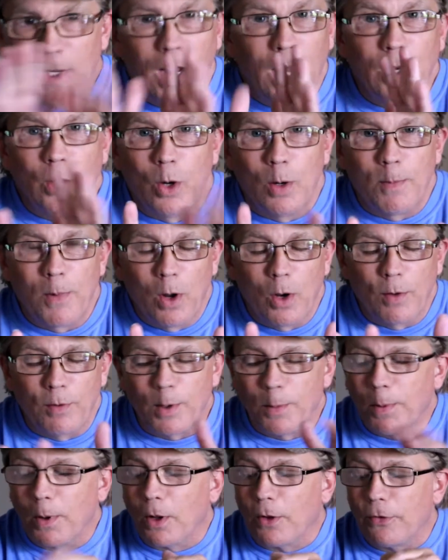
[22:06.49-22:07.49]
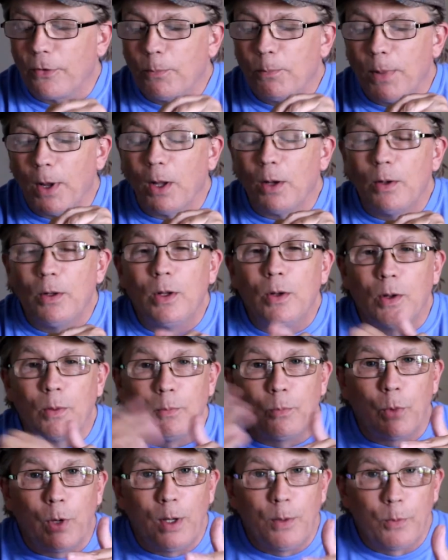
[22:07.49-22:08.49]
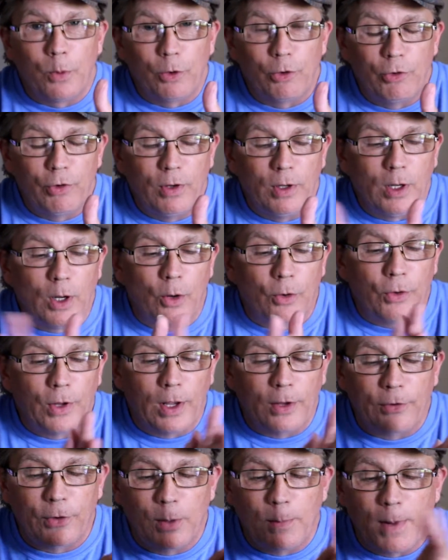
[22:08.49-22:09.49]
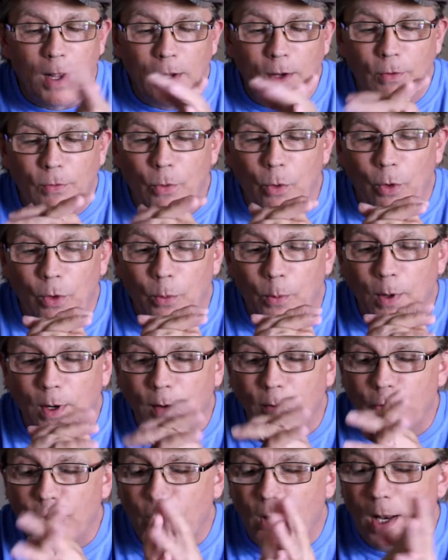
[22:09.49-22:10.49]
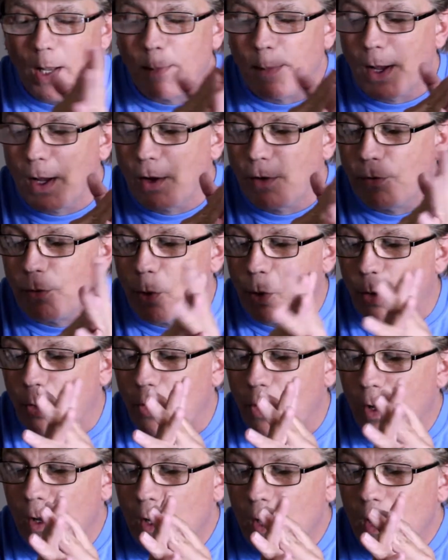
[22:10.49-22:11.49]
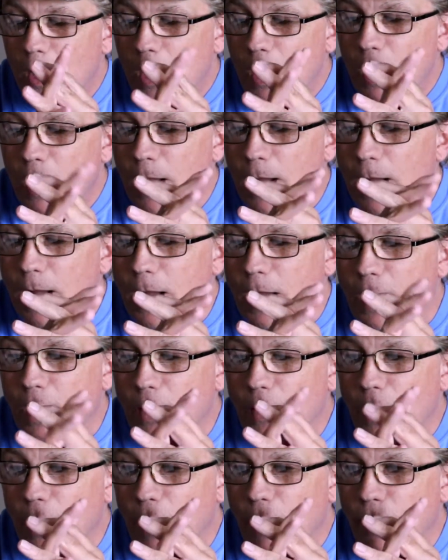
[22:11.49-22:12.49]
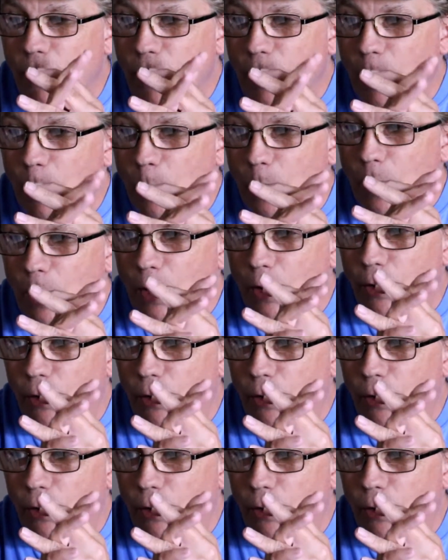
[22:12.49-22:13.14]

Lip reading: I know I'm all over the place, but we were, texting back and forth, whatever, chatting back and forth, and they were going